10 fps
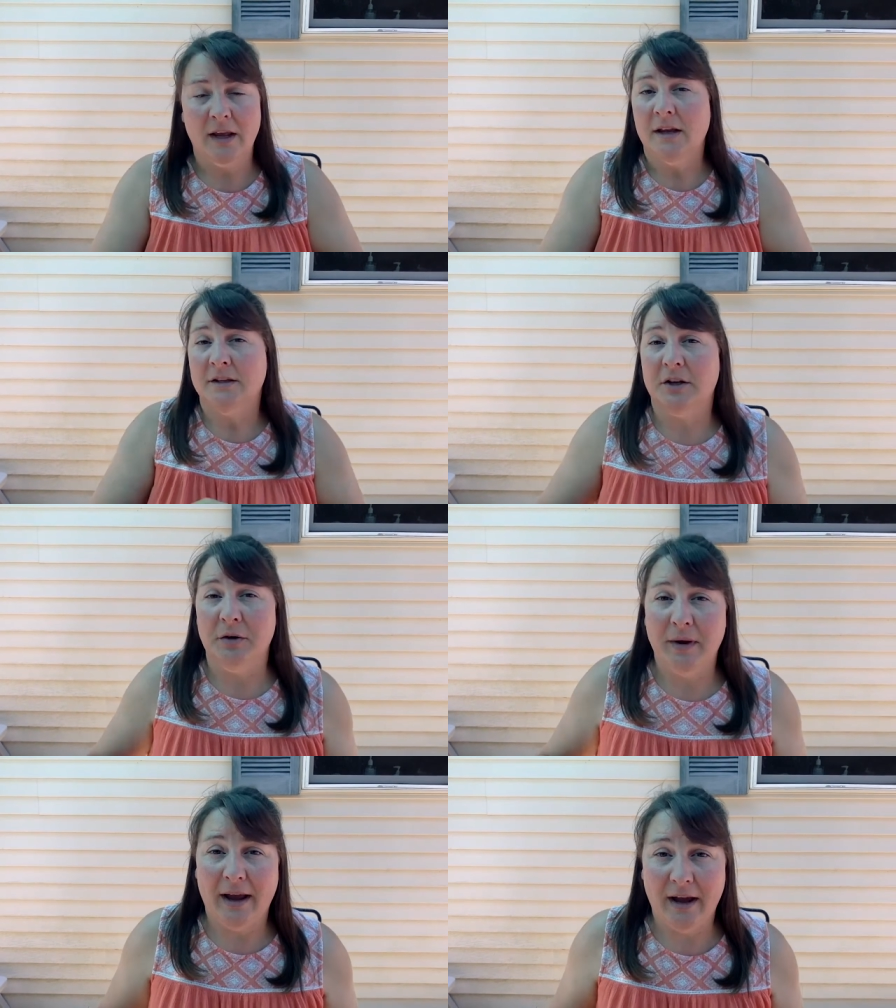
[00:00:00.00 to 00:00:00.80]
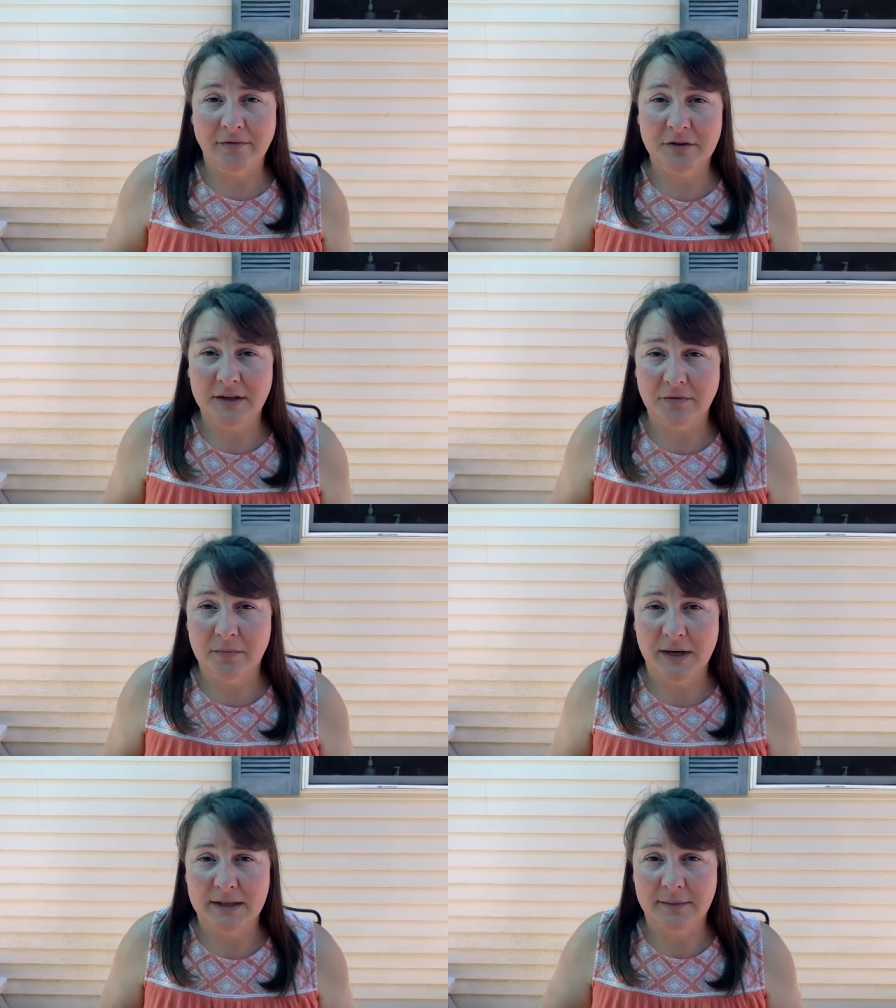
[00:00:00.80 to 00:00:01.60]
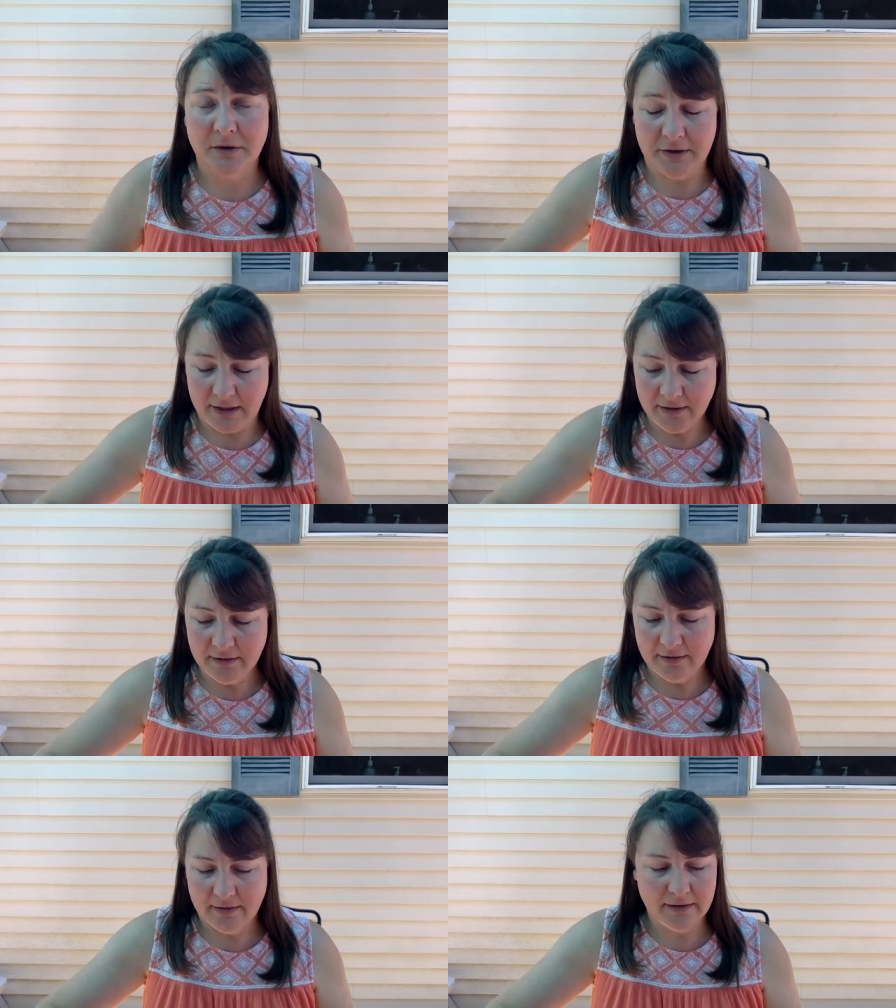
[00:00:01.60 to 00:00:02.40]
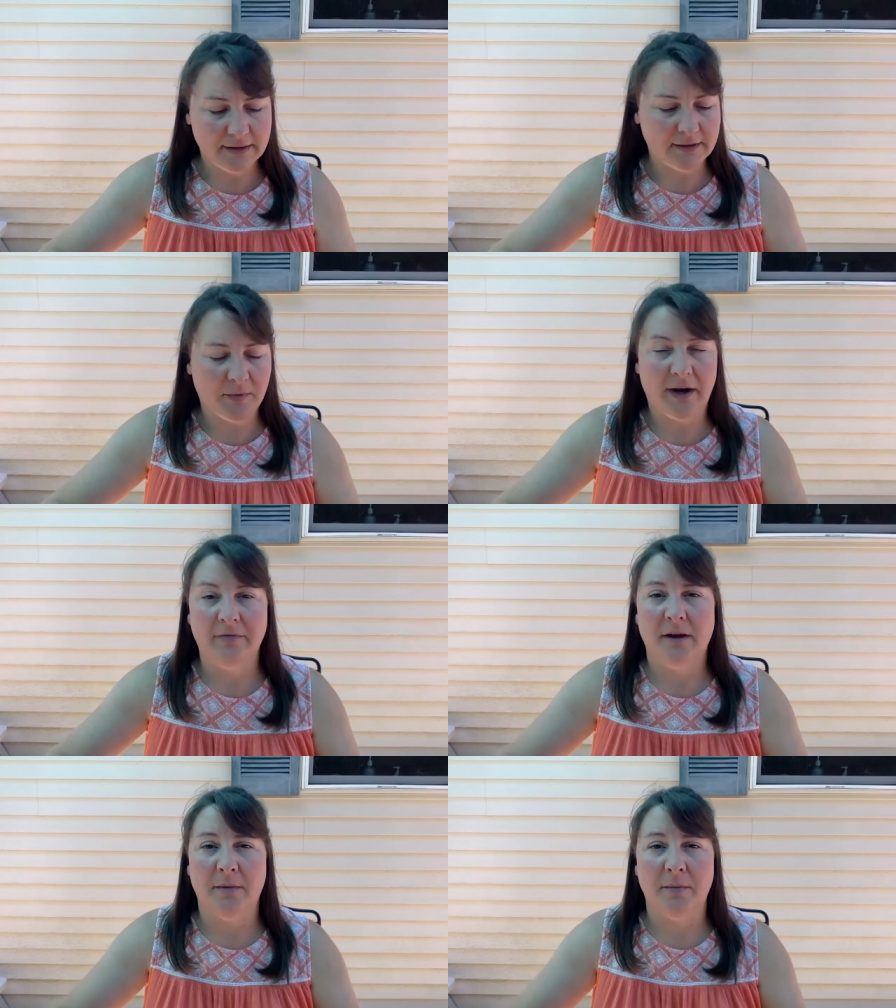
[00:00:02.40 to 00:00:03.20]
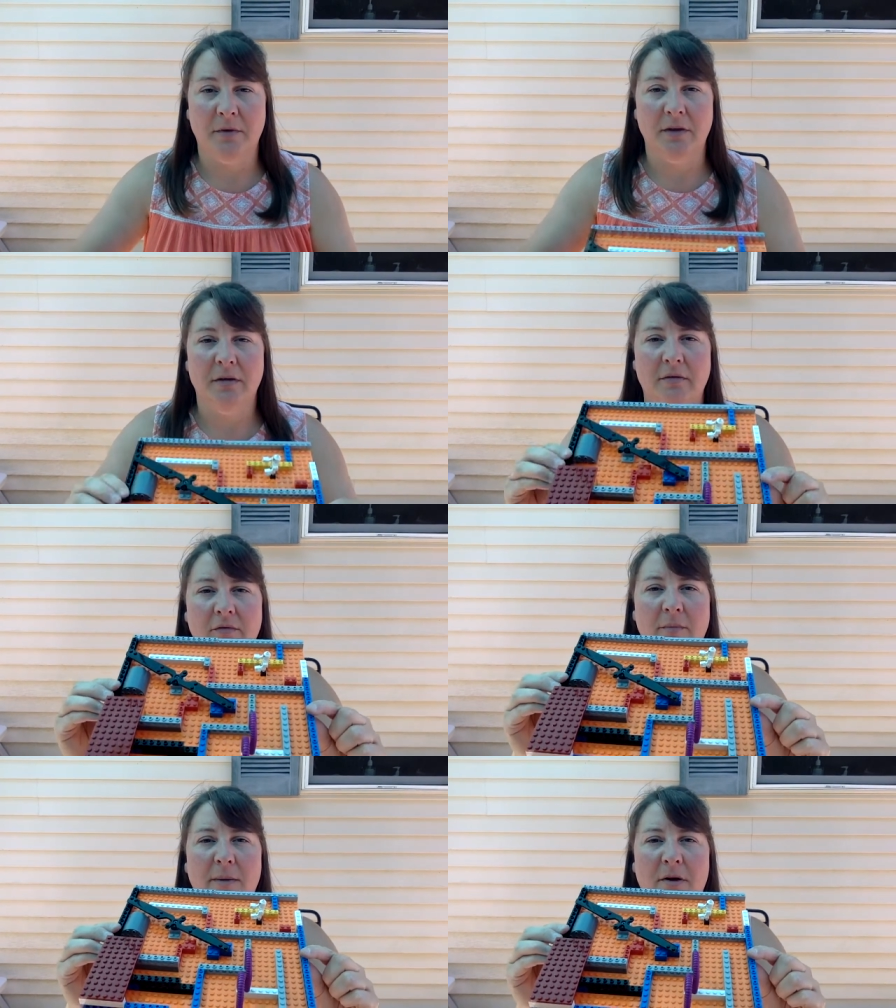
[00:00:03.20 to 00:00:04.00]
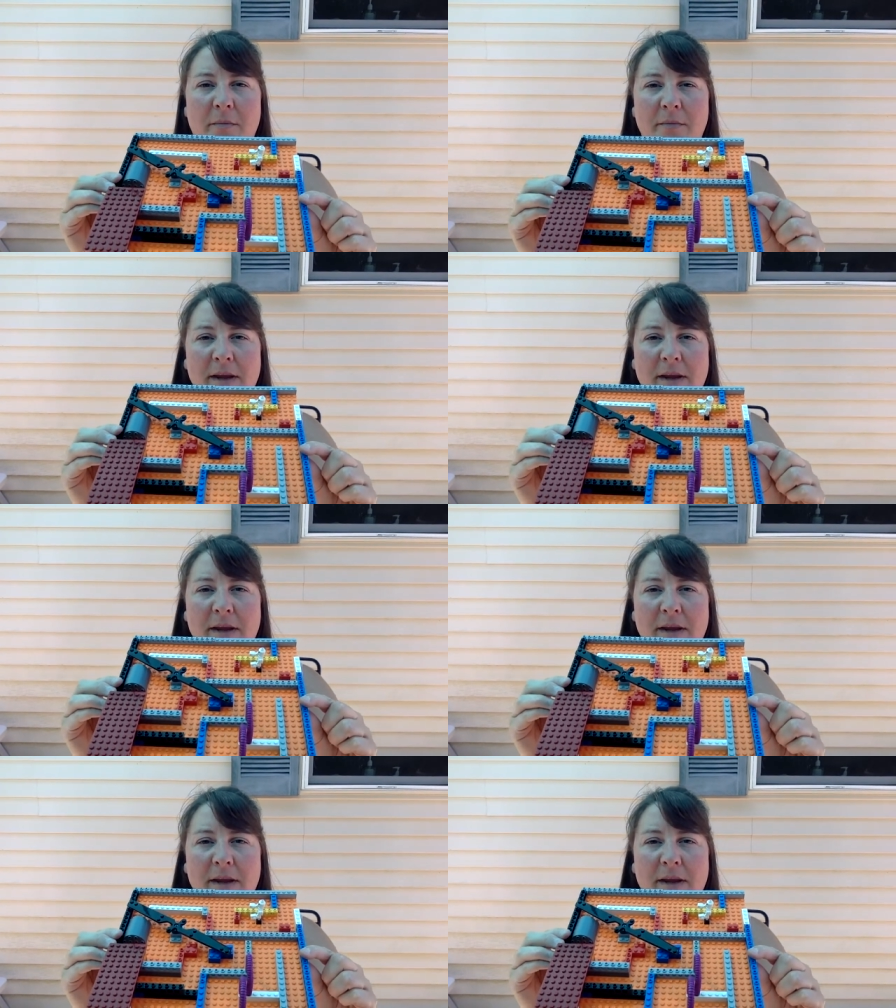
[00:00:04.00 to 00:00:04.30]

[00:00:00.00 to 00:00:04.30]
So after several minutes of building, this is what I've come up with for my marble